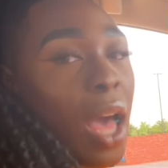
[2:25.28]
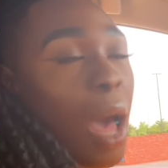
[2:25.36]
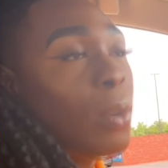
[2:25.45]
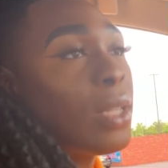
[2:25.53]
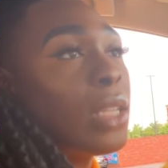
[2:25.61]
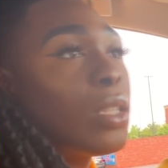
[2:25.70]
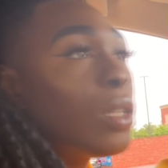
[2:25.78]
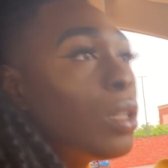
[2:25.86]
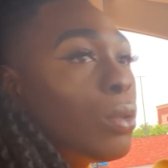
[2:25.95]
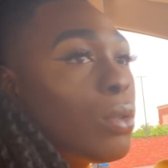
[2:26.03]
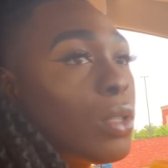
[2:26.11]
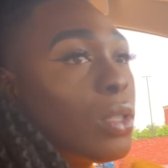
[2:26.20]
I was like,
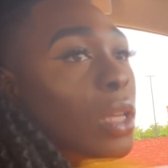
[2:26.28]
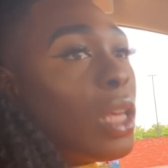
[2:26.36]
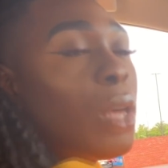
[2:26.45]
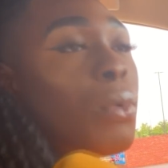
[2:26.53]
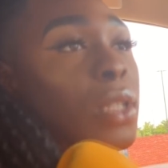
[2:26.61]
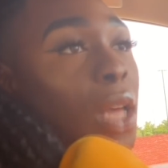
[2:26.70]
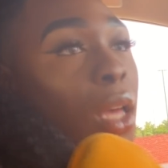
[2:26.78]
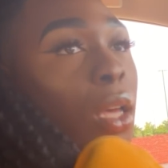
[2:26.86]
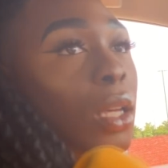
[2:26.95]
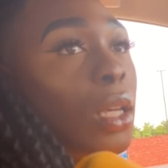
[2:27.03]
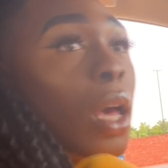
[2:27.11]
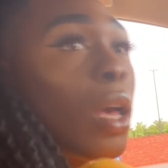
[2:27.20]
Toulouse. He was like,
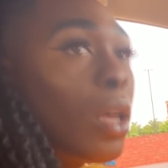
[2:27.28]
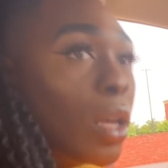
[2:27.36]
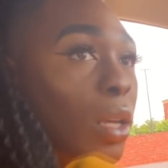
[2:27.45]
yeah.